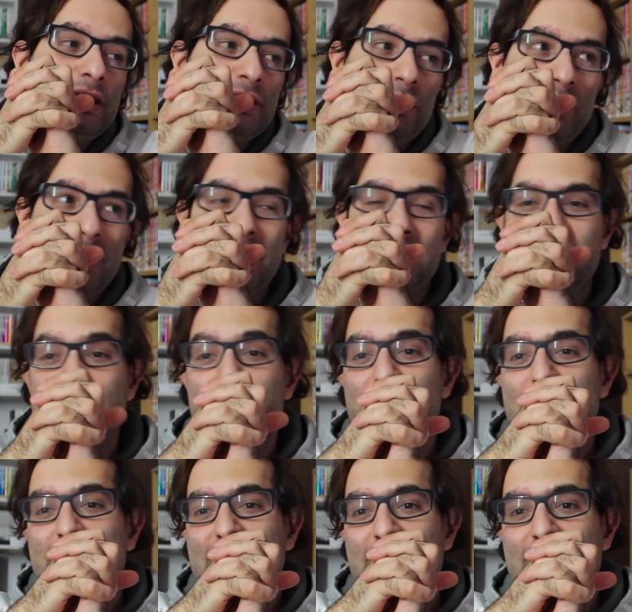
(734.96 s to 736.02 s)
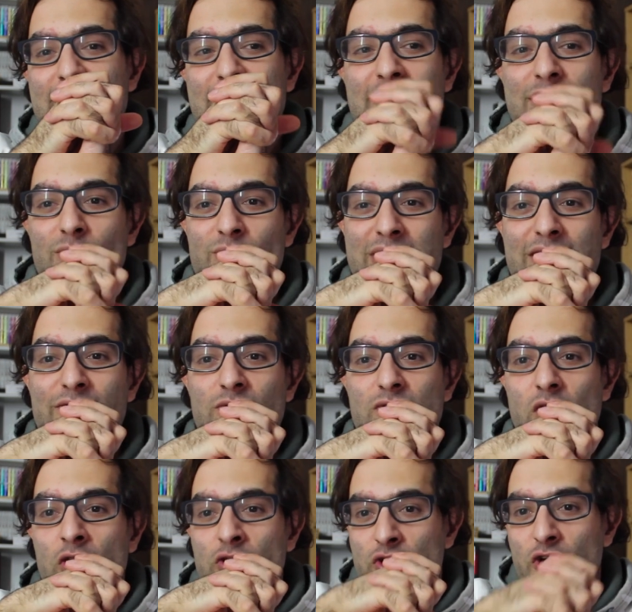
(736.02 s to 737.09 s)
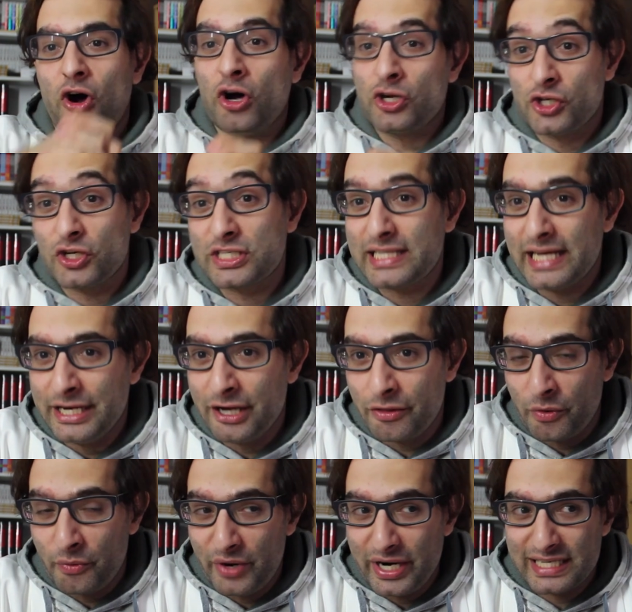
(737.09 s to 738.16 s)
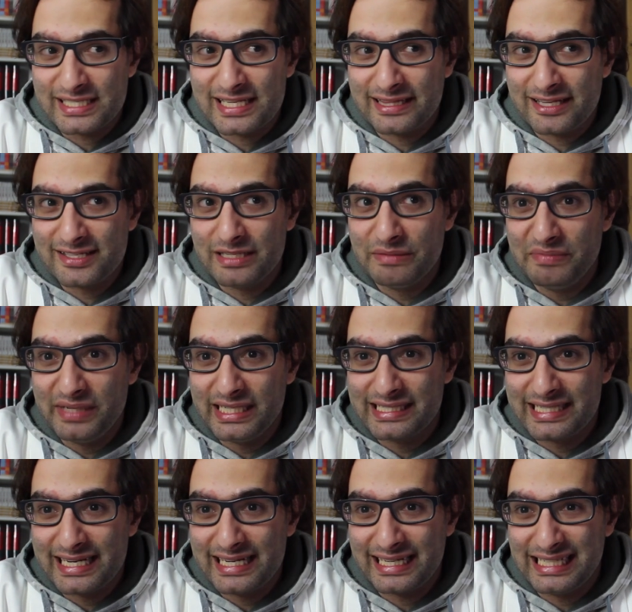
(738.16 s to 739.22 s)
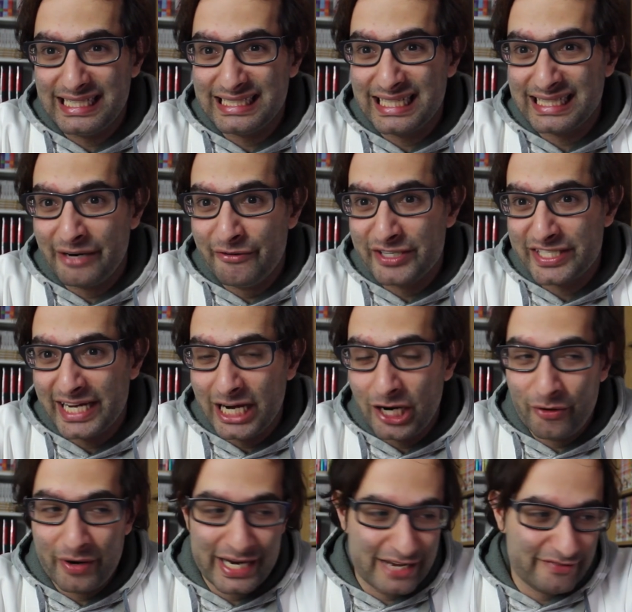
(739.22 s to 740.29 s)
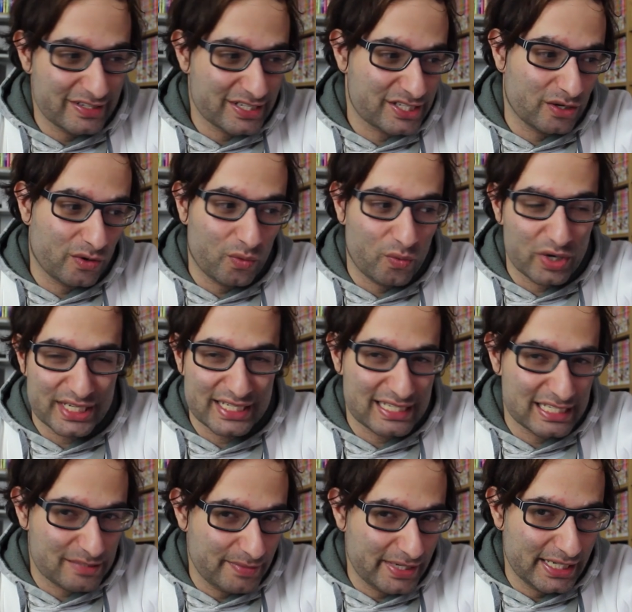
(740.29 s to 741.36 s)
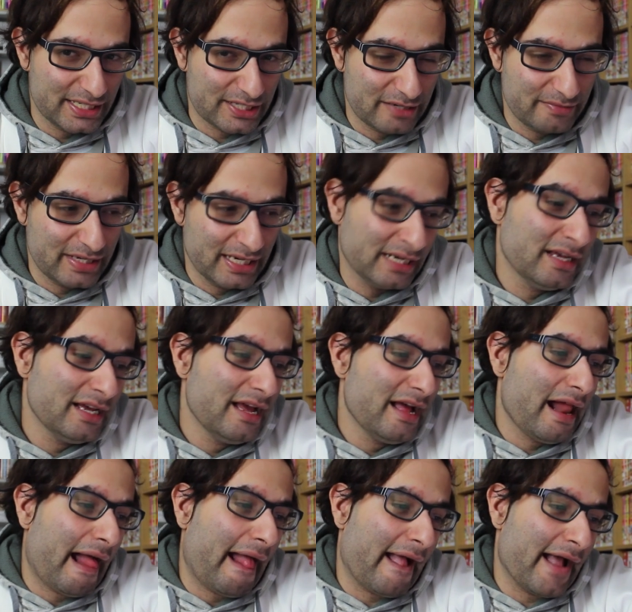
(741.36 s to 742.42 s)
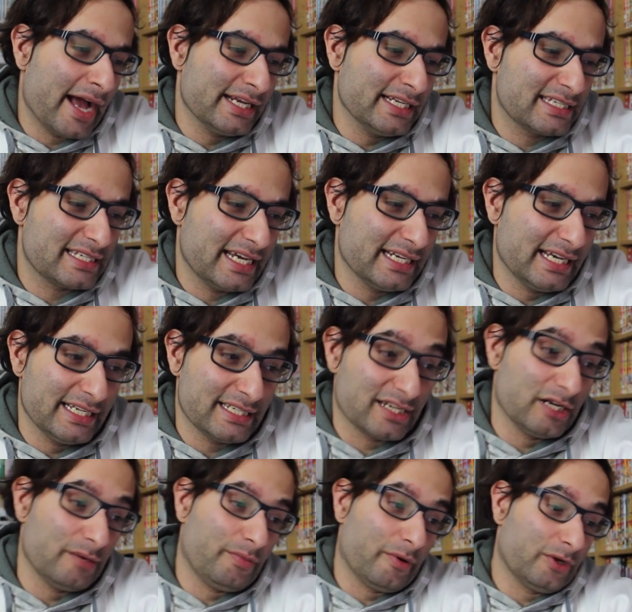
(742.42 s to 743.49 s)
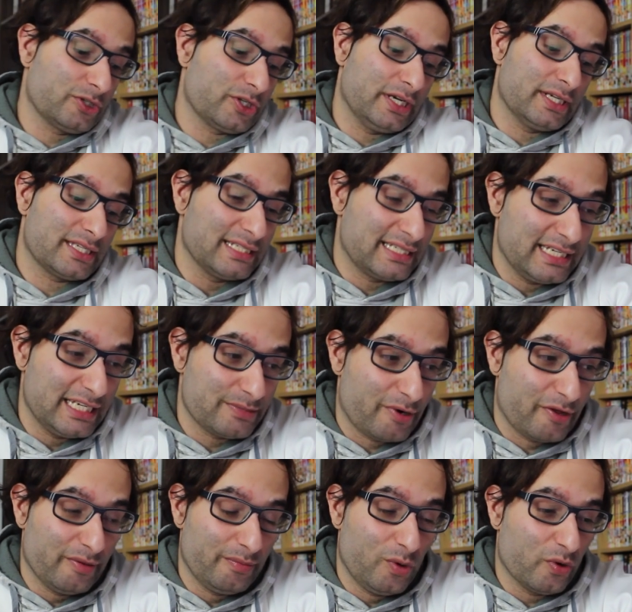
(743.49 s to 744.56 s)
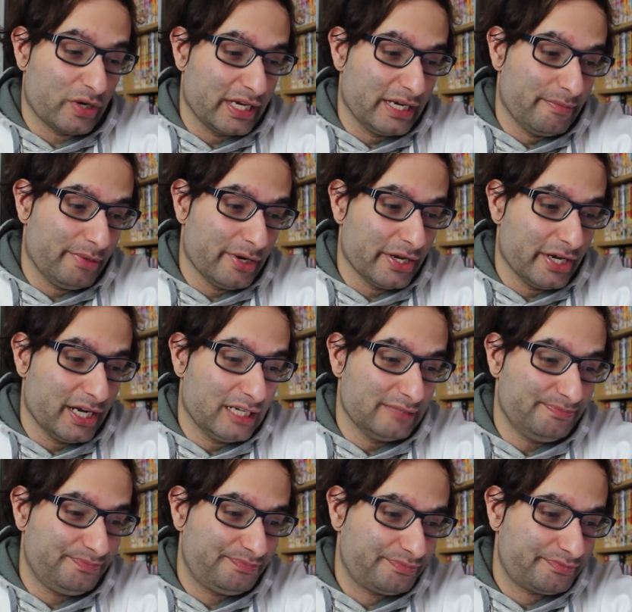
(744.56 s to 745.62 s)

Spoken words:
So demons in this case, or devils, are just another race. That doesn't mean technically that there is a hell in heaven. So what does this mean? Do you know what I mean? And he's saying that he's going to apologize and see his brother Morgan, but